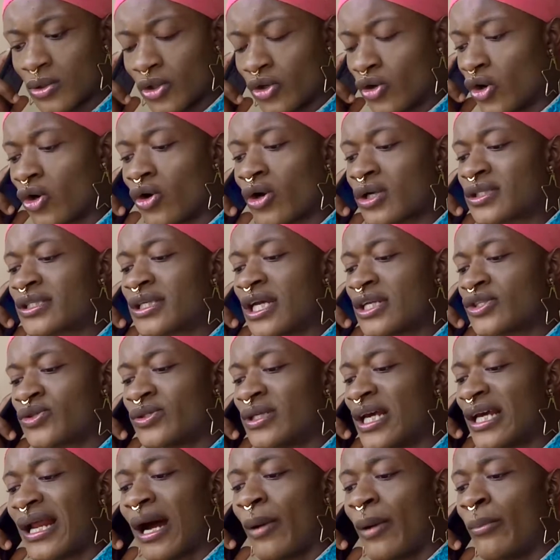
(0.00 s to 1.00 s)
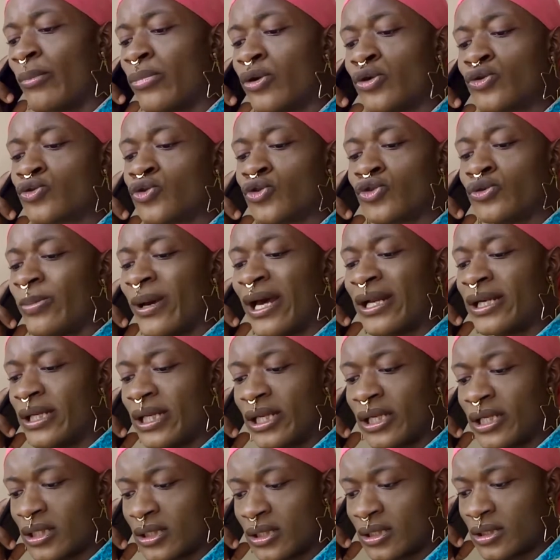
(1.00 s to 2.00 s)
You don't know, say today na Bluetooth
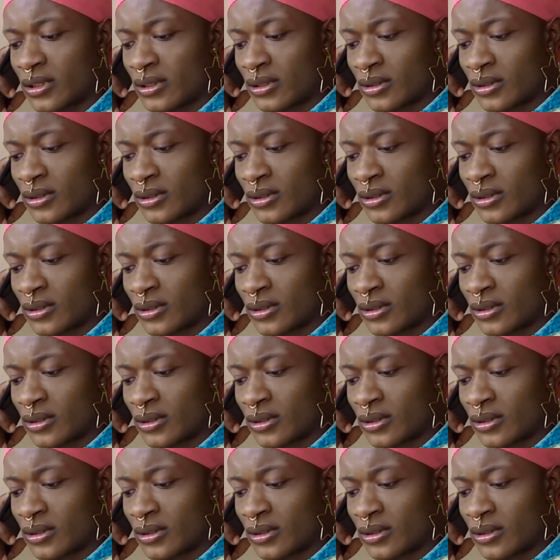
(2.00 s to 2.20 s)
birthday.